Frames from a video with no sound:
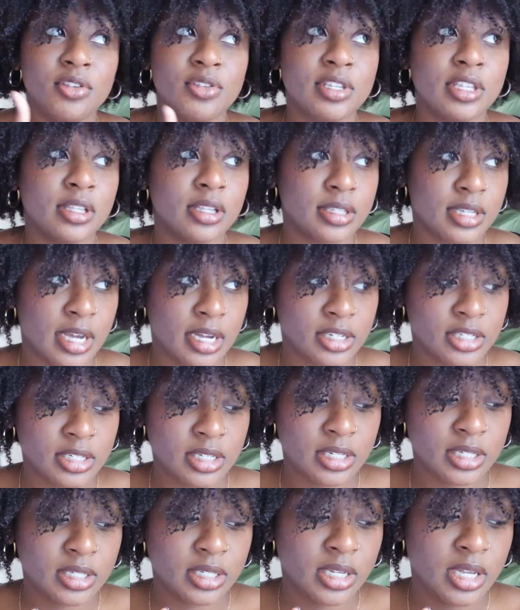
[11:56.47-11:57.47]
using the
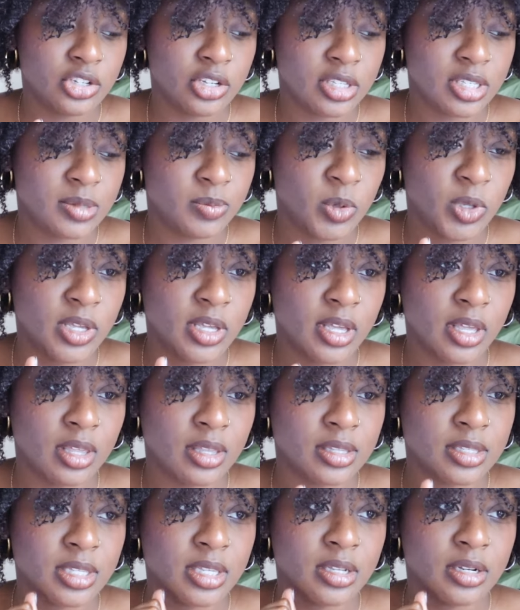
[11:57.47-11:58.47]
Tatcha just
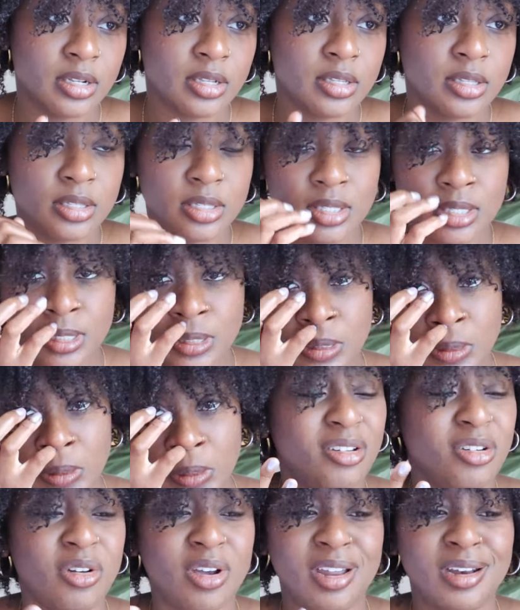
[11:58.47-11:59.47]
because it is
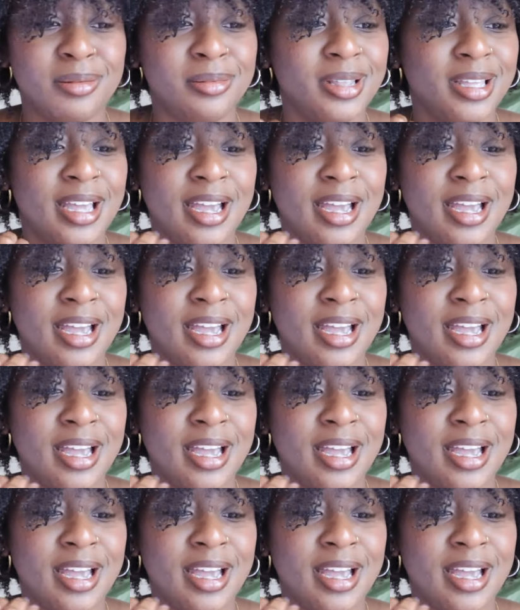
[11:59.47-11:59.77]
incredibly